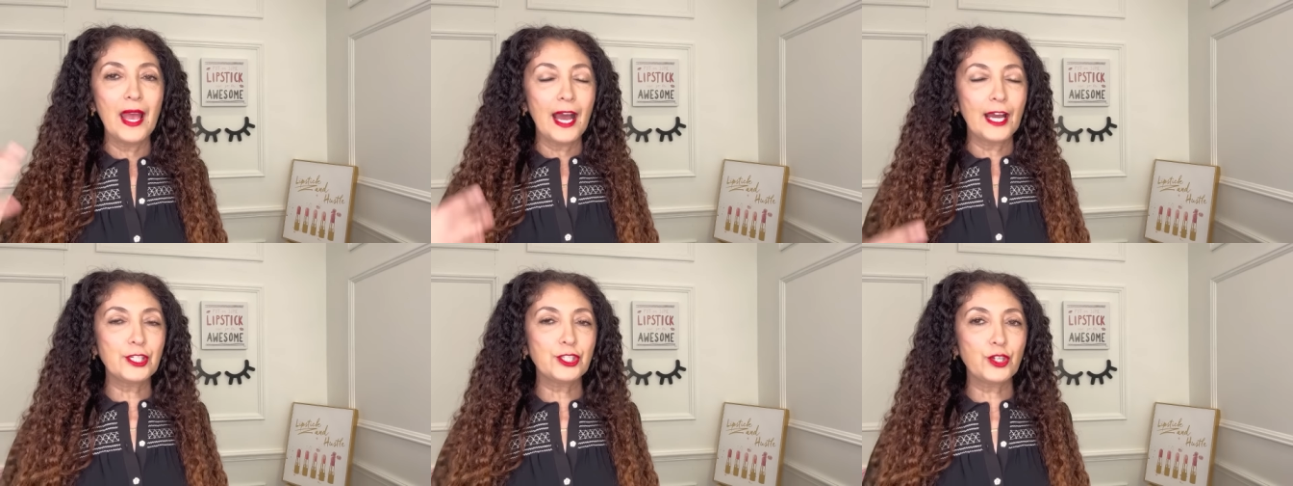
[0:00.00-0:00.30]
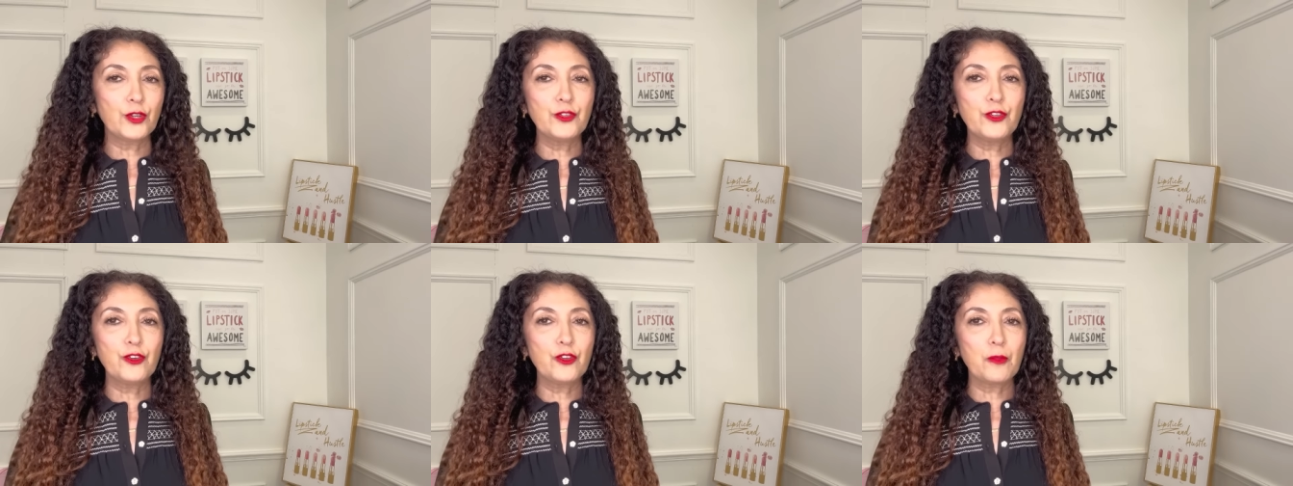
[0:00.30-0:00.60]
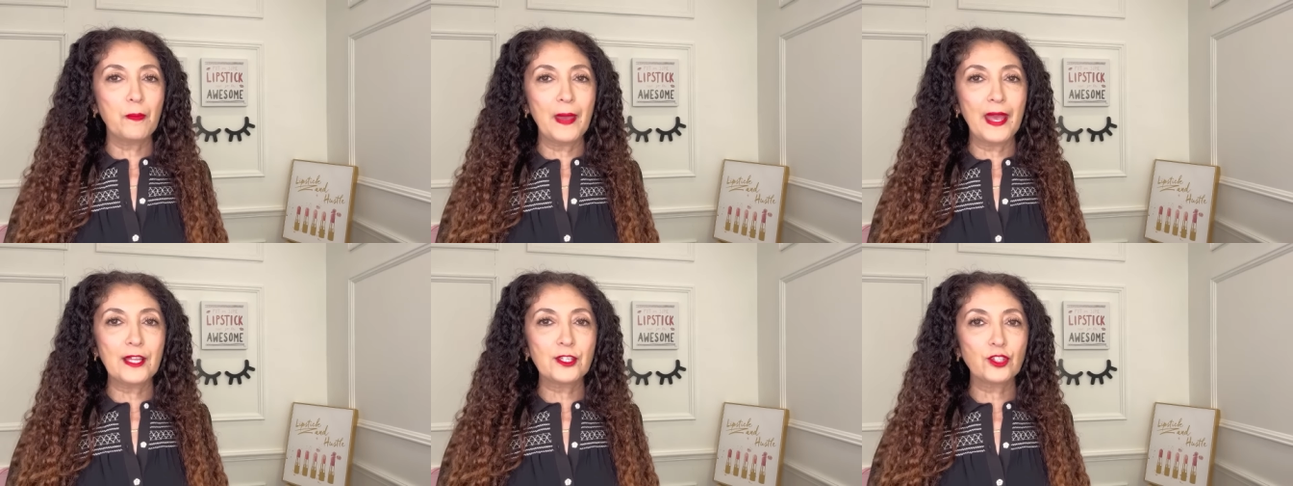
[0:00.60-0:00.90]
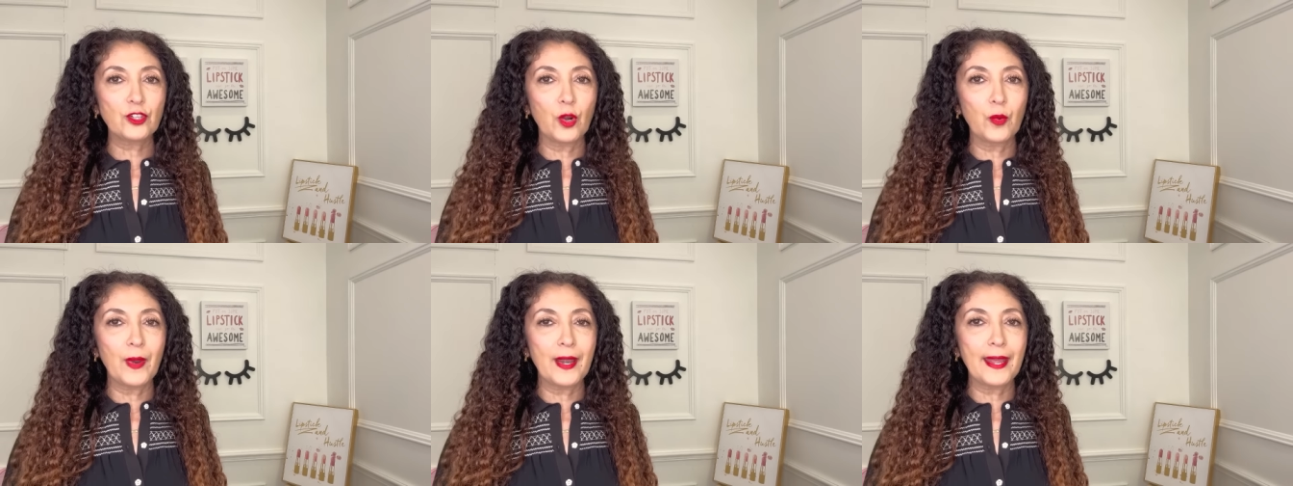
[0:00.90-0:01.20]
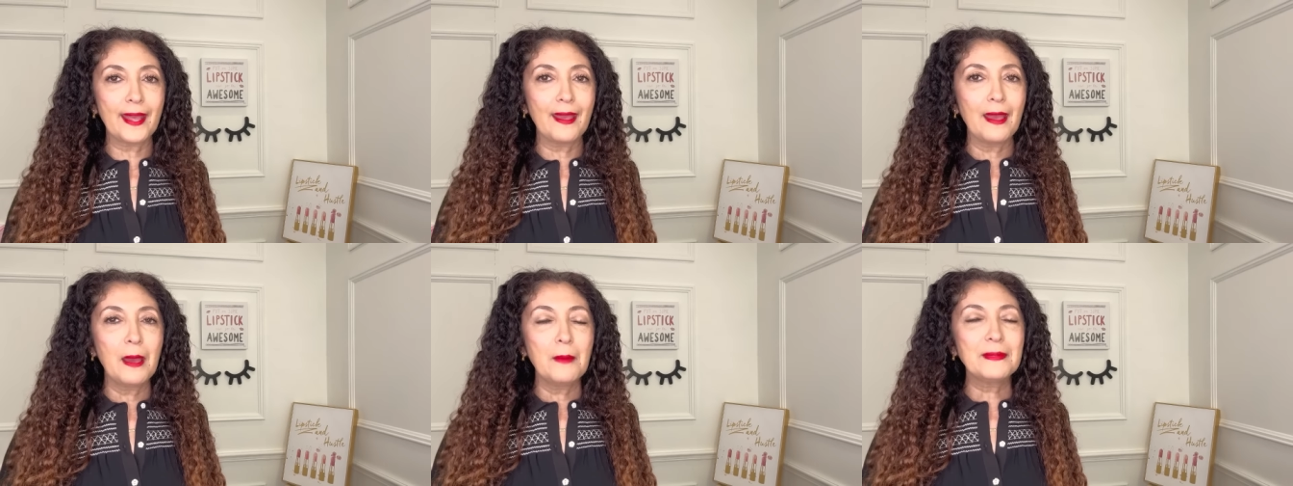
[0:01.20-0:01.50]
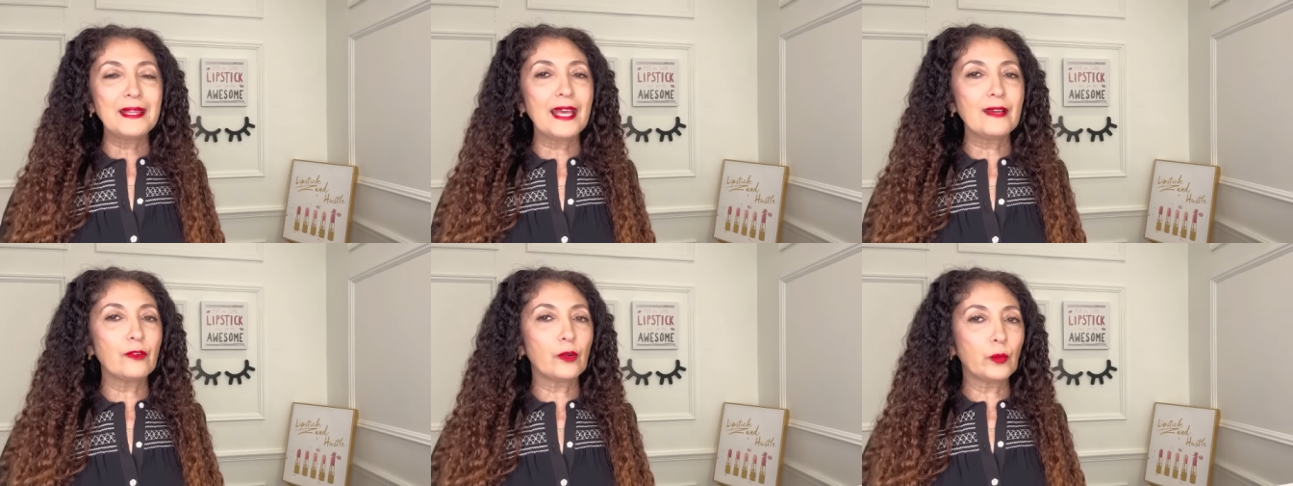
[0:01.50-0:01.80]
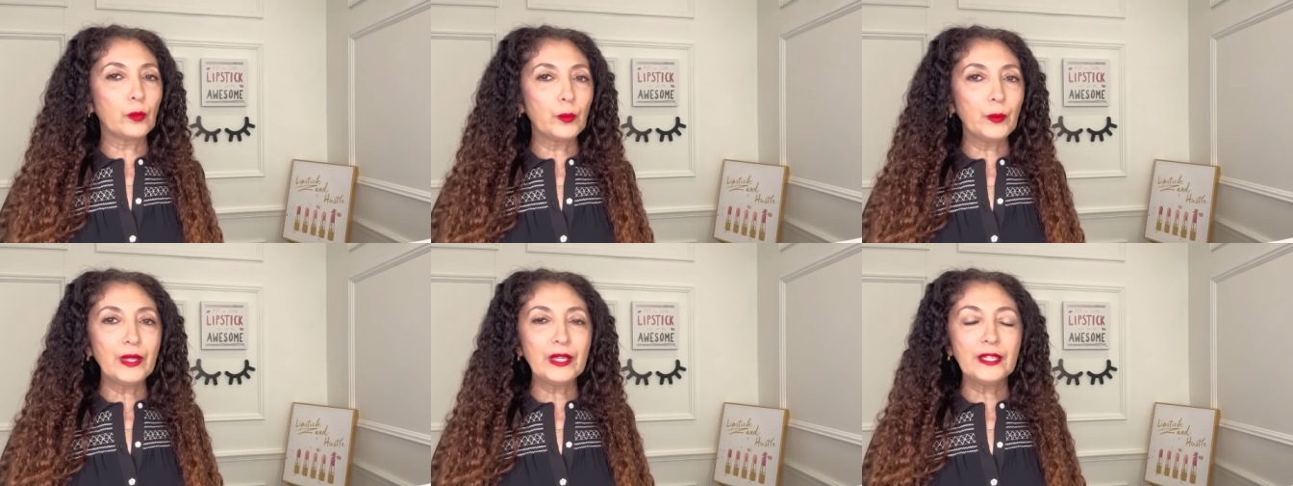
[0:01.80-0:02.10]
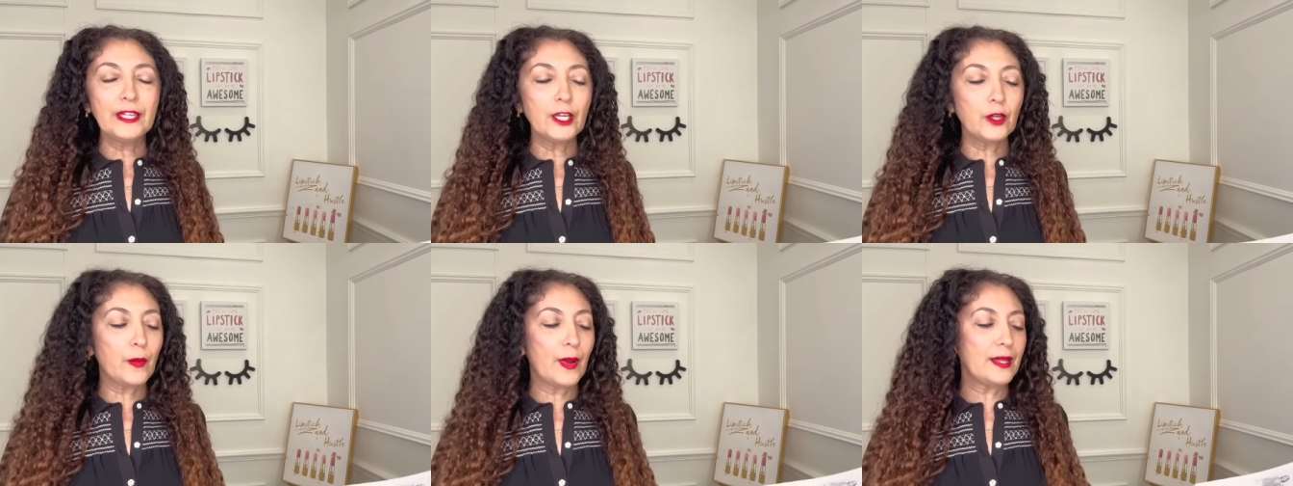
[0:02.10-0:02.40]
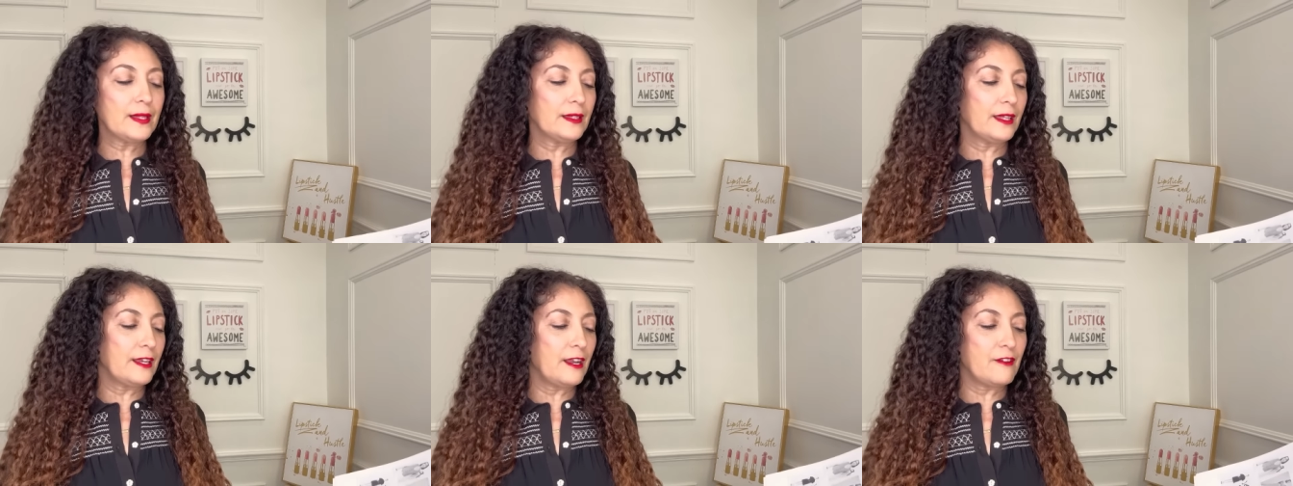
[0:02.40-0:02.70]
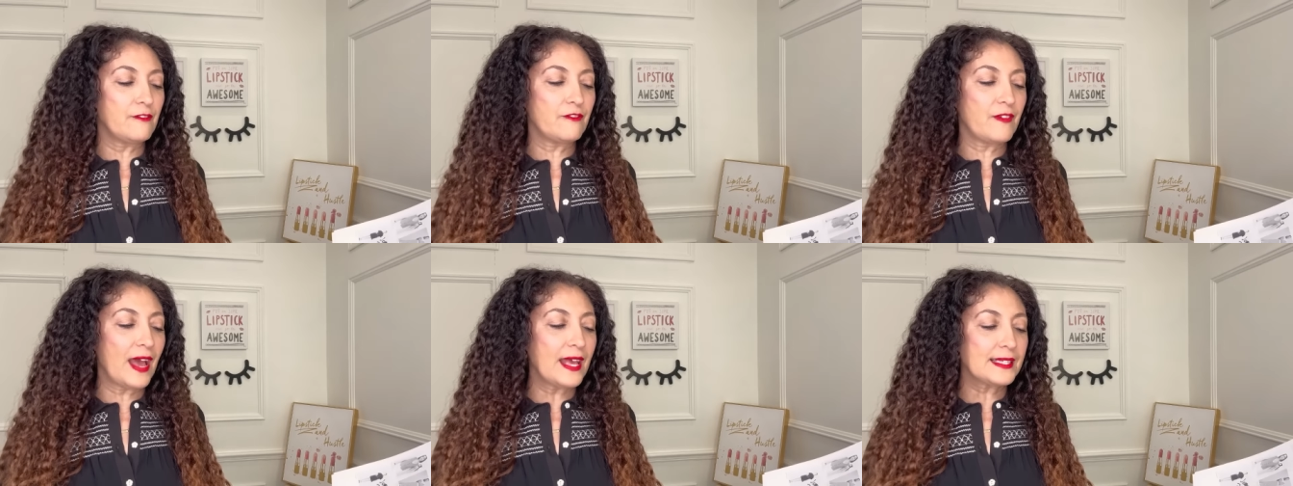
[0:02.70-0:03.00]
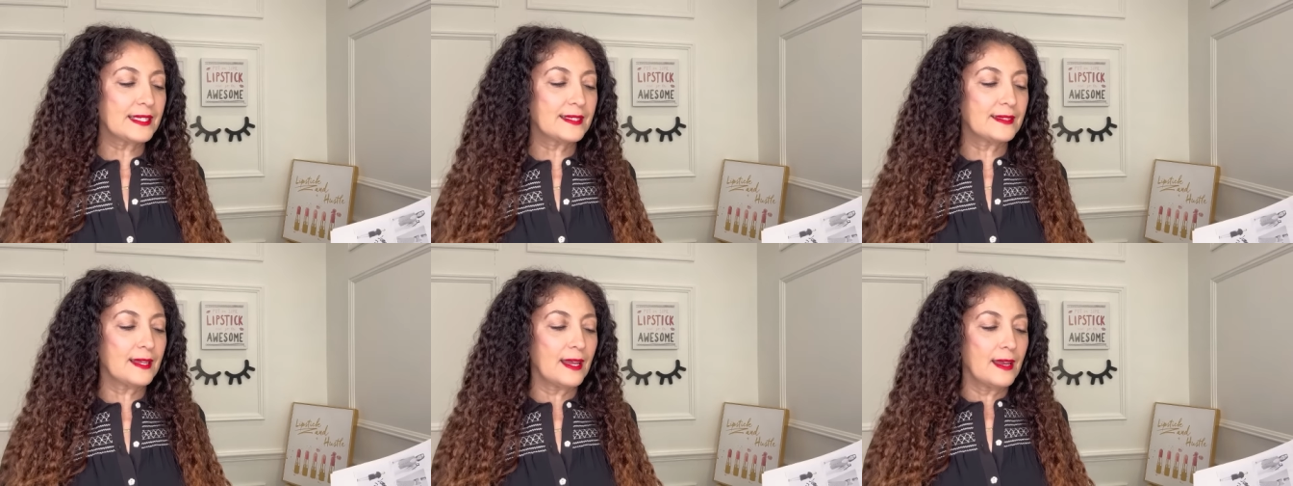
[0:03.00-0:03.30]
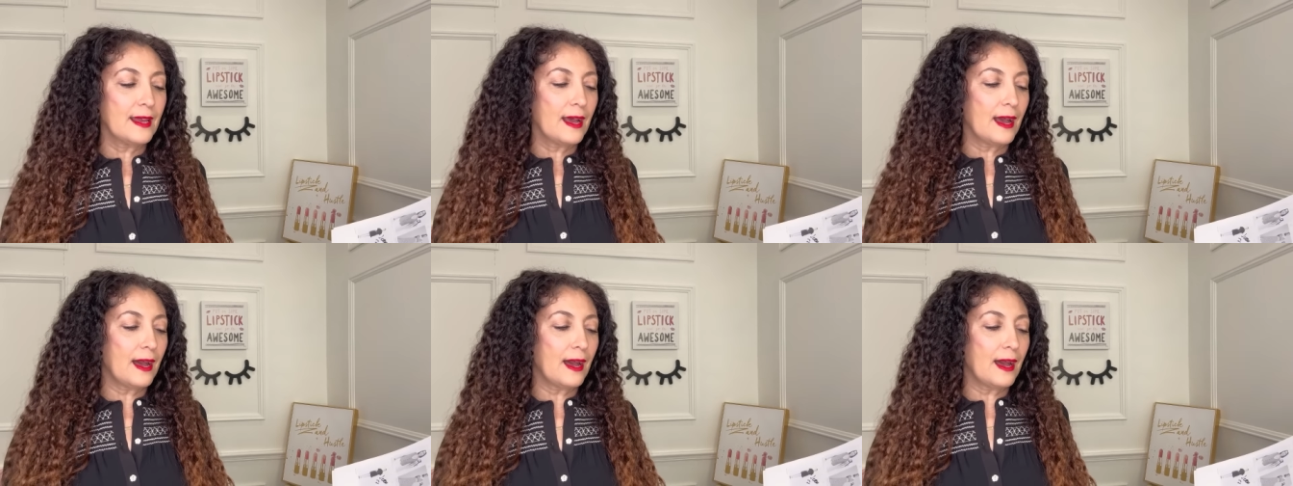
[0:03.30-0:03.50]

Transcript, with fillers: I showed you the pants already. they have a really great linen vest.